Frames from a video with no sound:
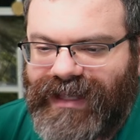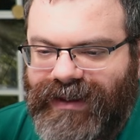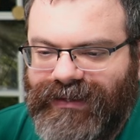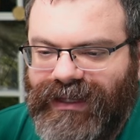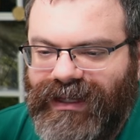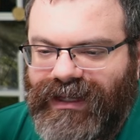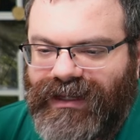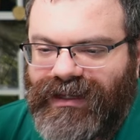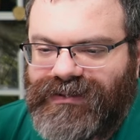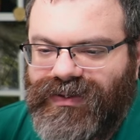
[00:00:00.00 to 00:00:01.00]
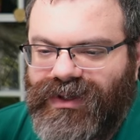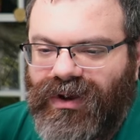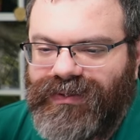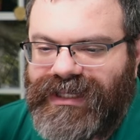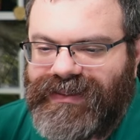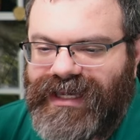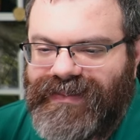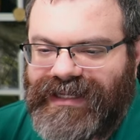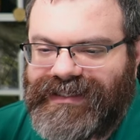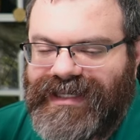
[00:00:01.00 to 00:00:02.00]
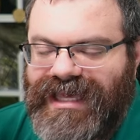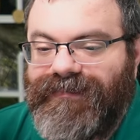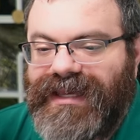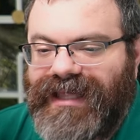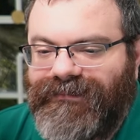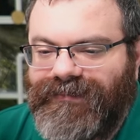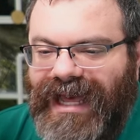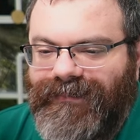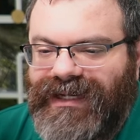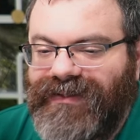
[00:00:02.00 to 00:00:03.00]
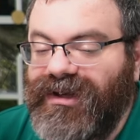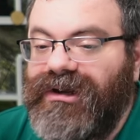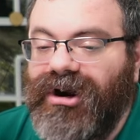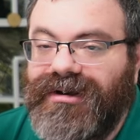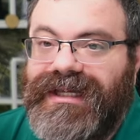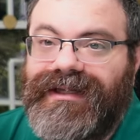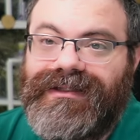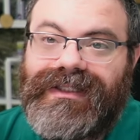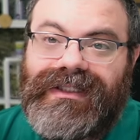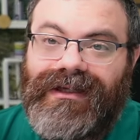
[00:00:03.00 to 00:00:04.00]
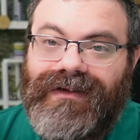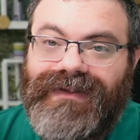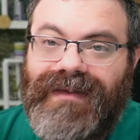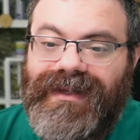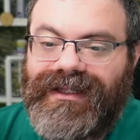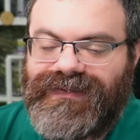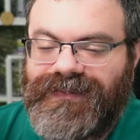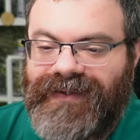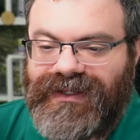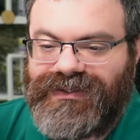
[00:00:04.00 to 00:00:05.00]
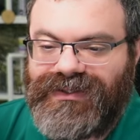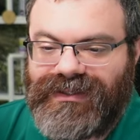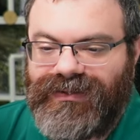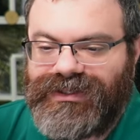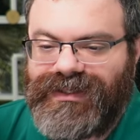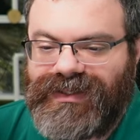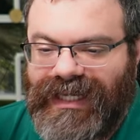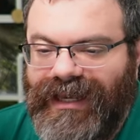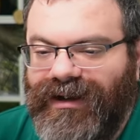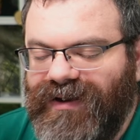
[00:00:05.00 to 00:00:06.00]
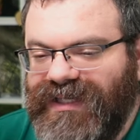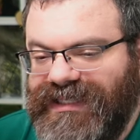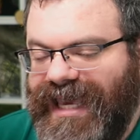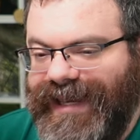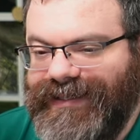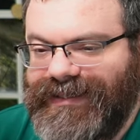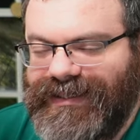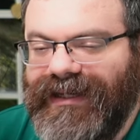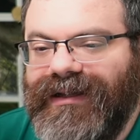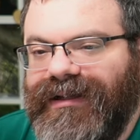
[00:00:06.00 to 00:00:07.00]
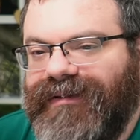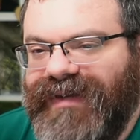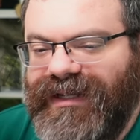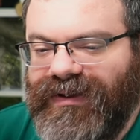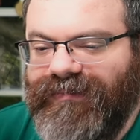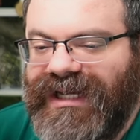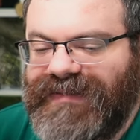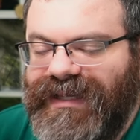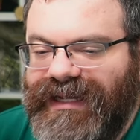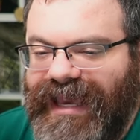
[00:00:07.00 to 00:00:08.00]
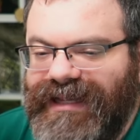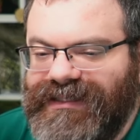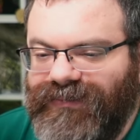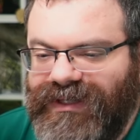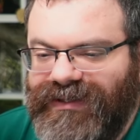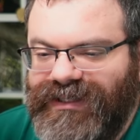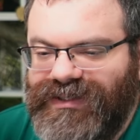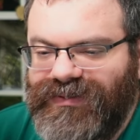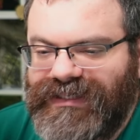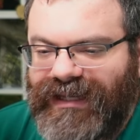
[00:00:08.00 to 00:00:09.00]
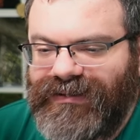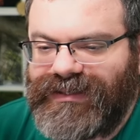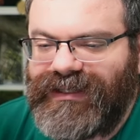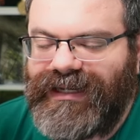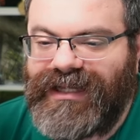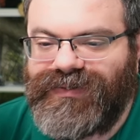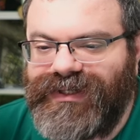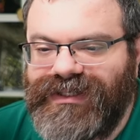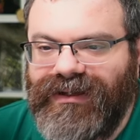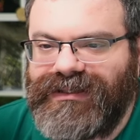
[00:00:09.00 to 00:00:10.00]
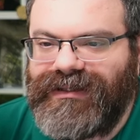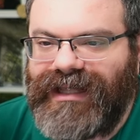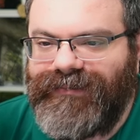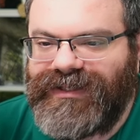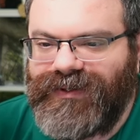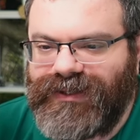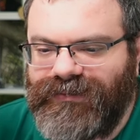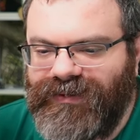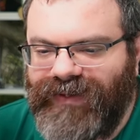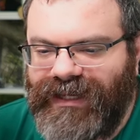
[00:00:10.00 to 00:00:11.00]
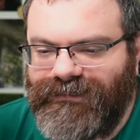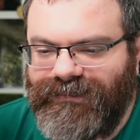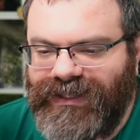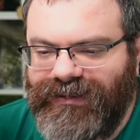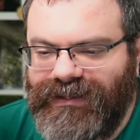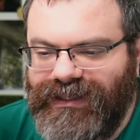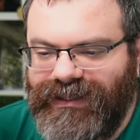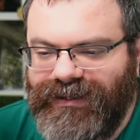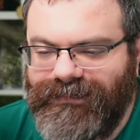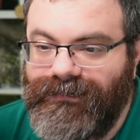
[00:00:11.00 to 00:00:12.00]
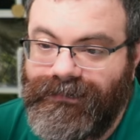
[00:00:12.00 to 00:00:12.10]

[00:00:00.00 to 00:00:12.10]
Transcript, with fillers: that. So the only thing that's keeping that from happening, the guardians of keeping this from having two solutions, are these eights, meaning there must be an eight in one of these two cells. And as a result, that means we can remove eight from here and here,